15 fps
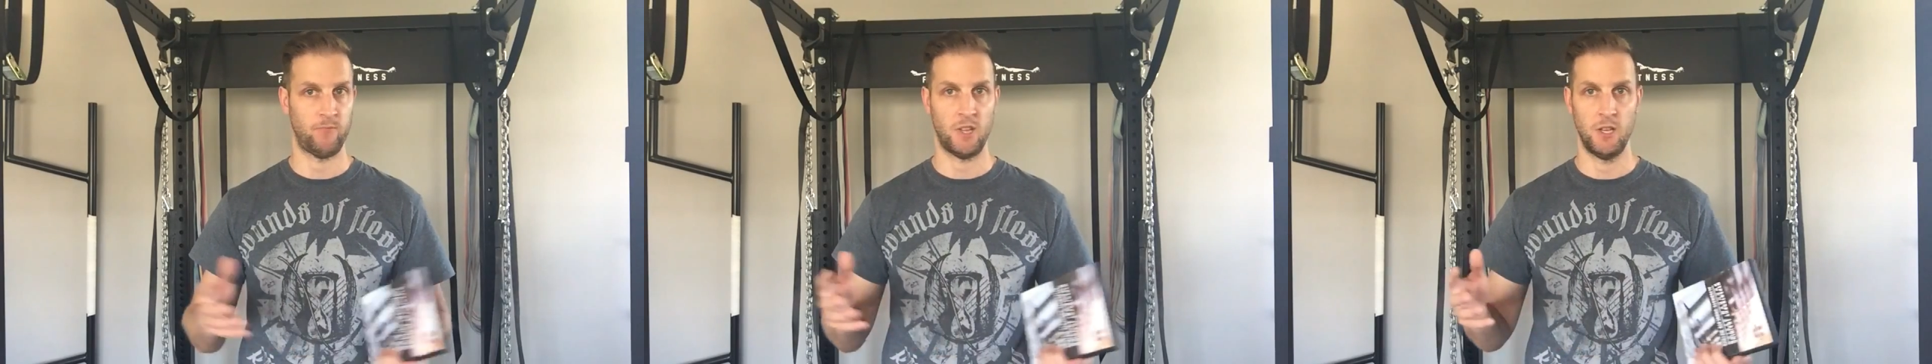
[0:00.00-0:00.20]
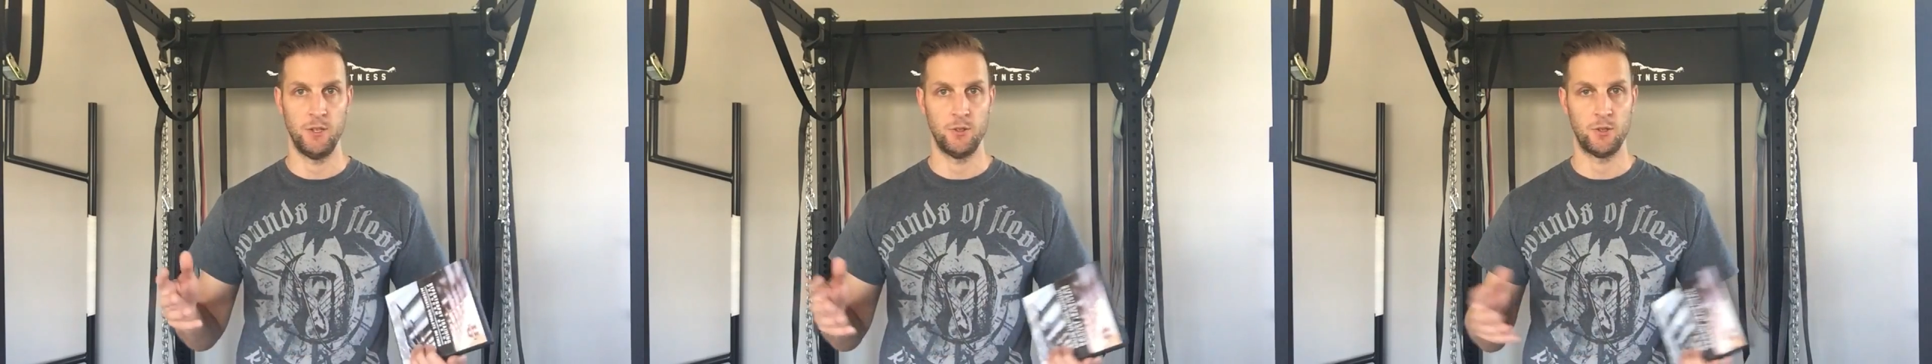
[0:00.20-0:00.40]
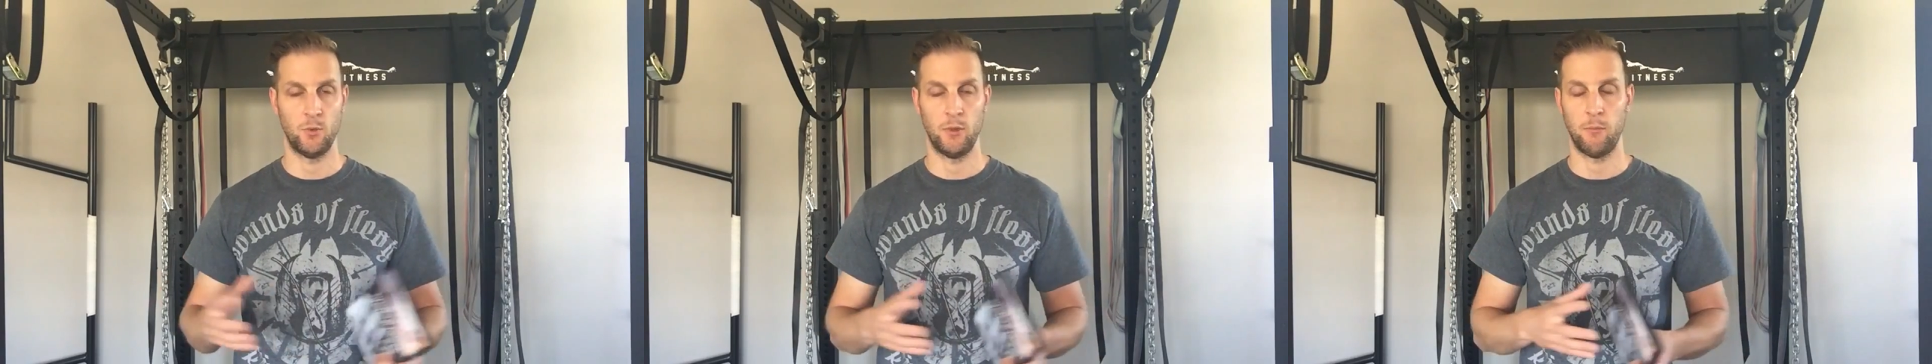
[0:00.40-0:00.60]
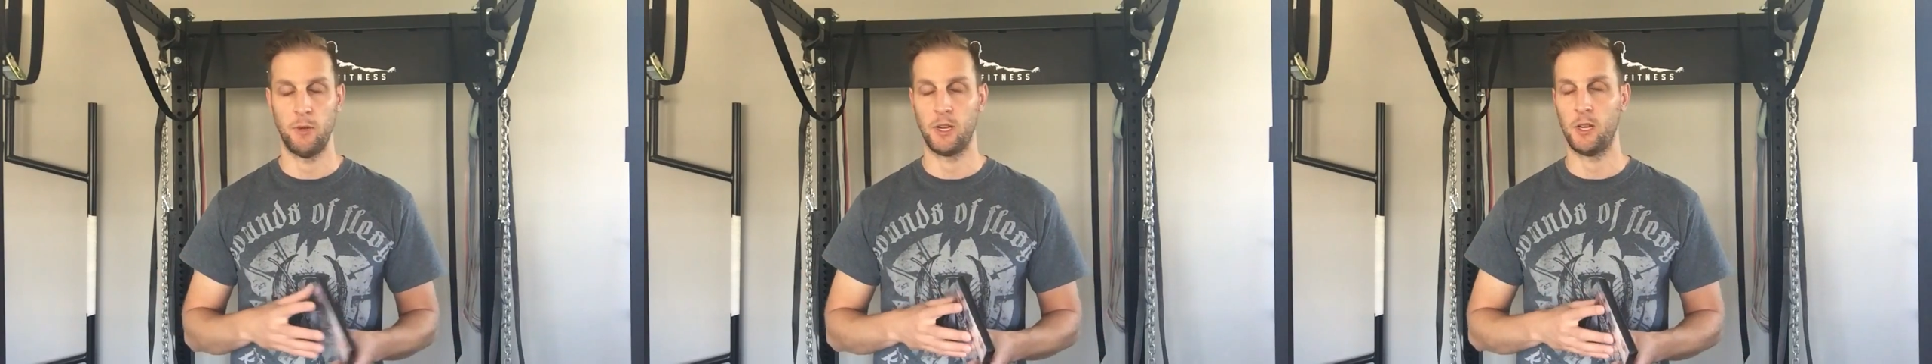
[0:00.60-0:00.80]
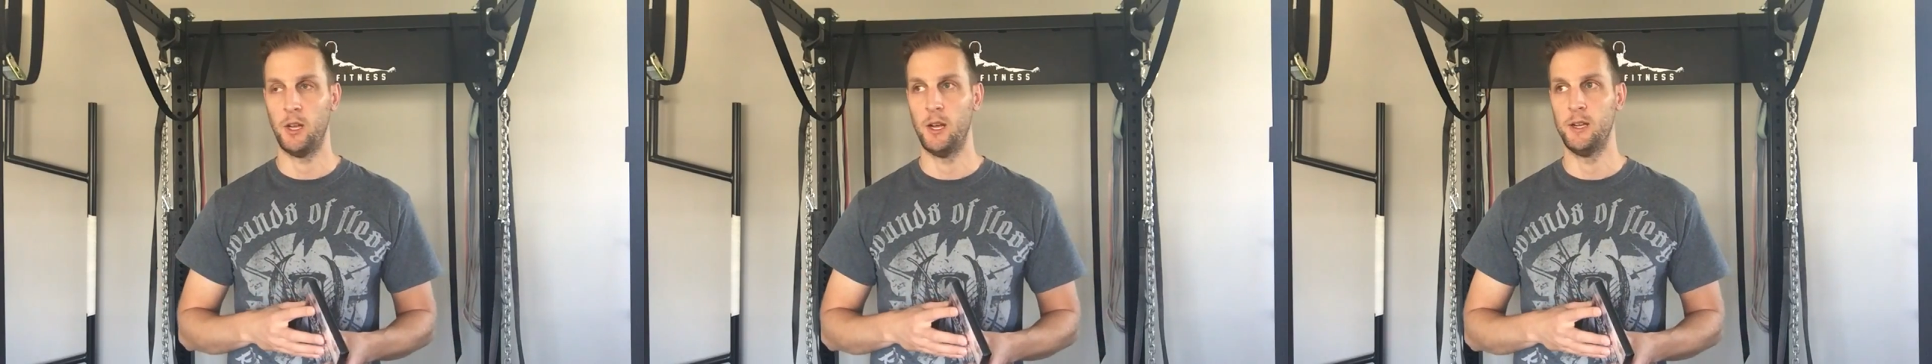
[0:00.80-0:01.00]
I use it with my
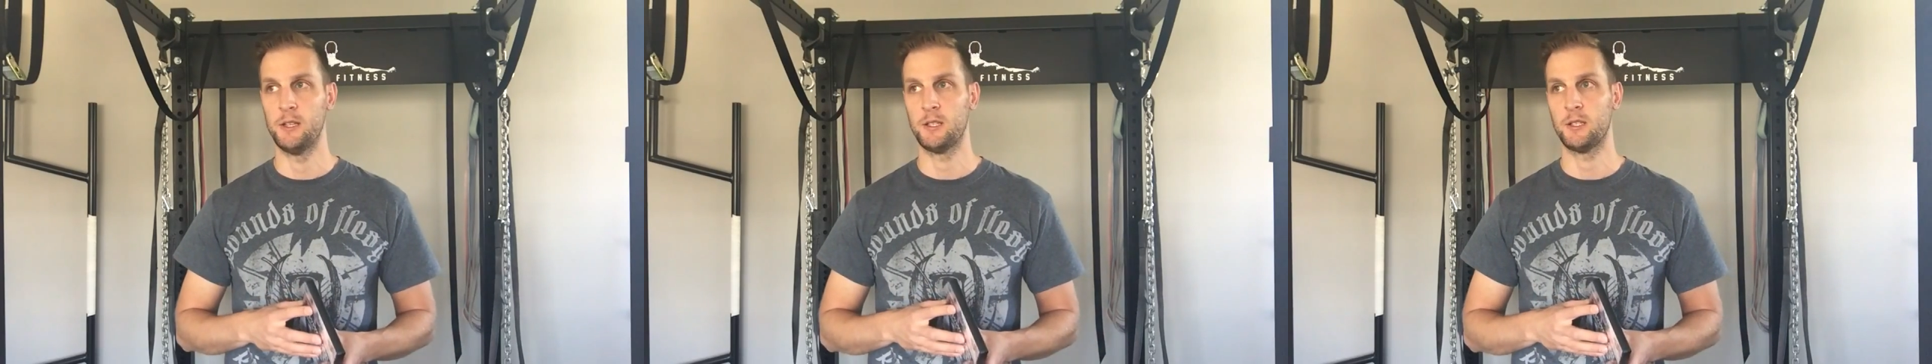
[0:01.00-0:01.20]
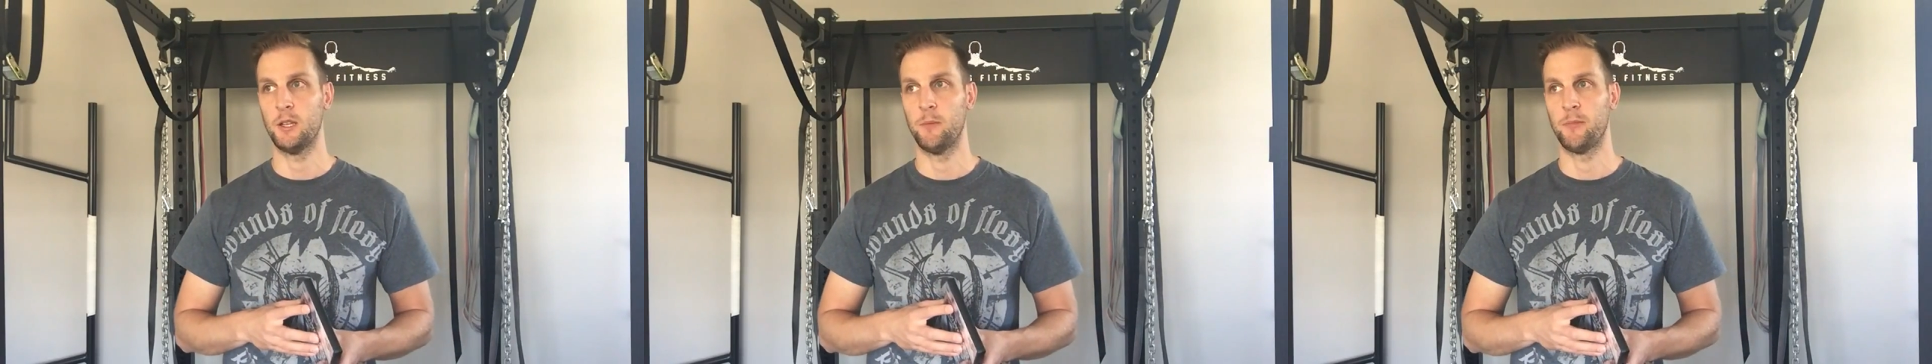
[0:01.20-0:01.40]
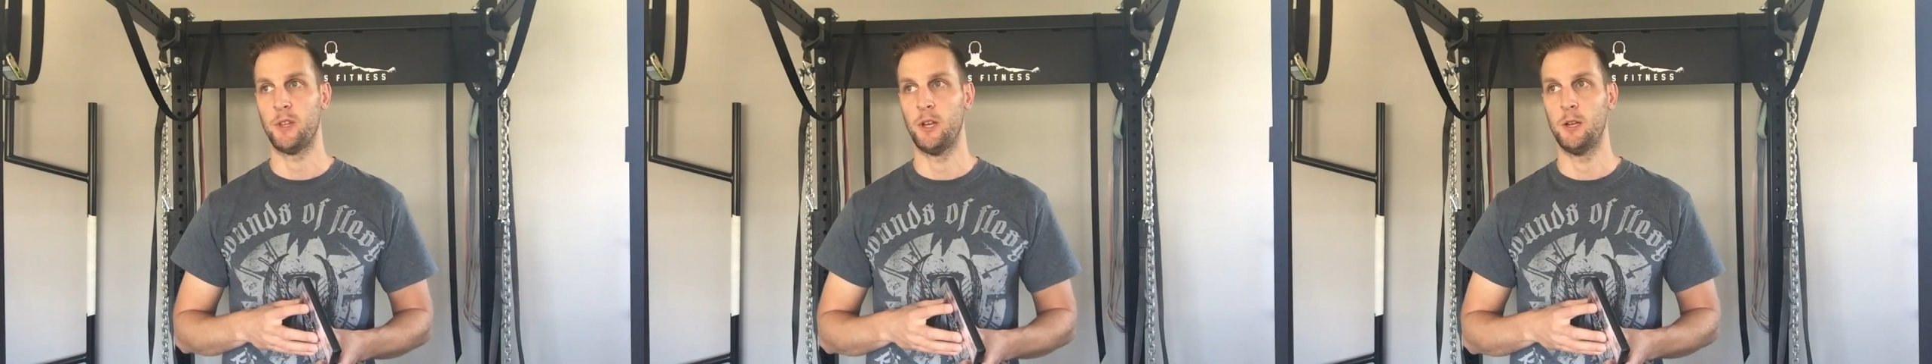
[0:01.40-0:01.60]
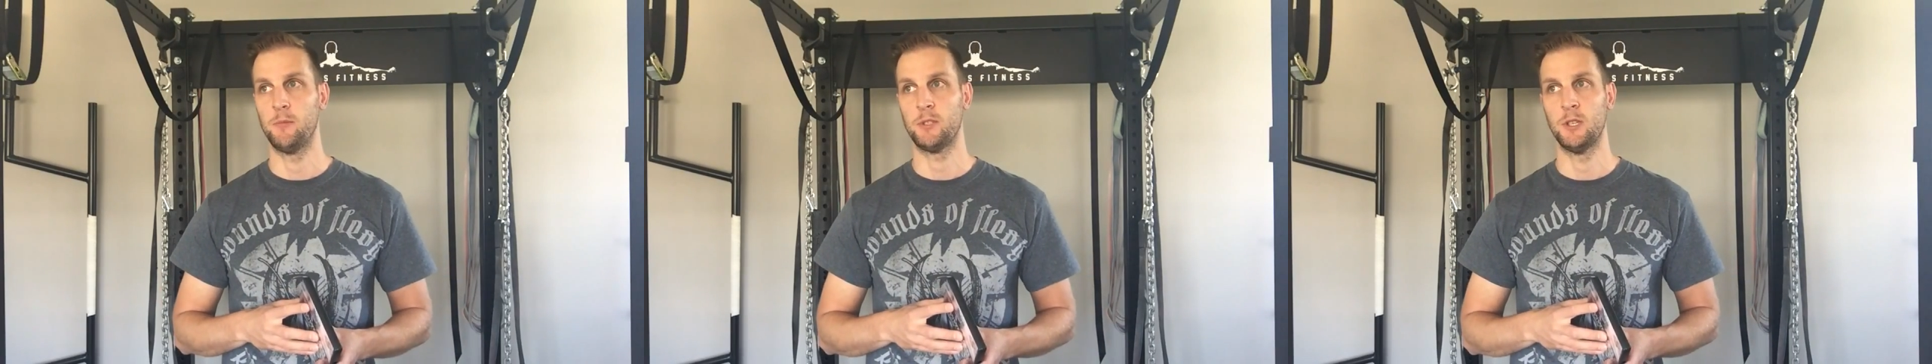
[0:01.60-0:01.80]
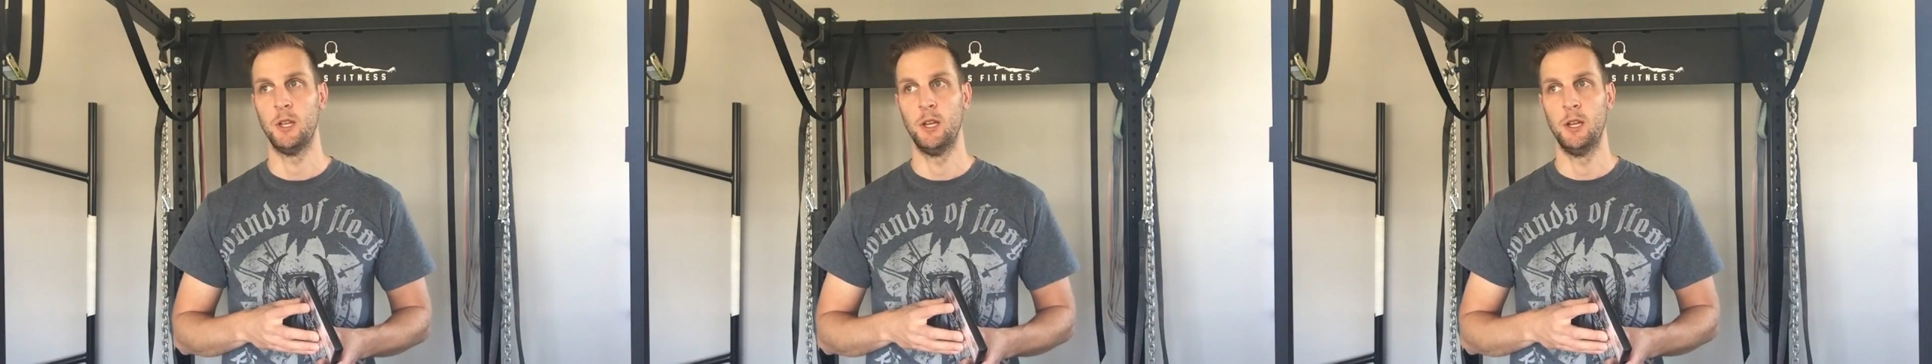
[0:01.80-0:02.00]
clients sometimes,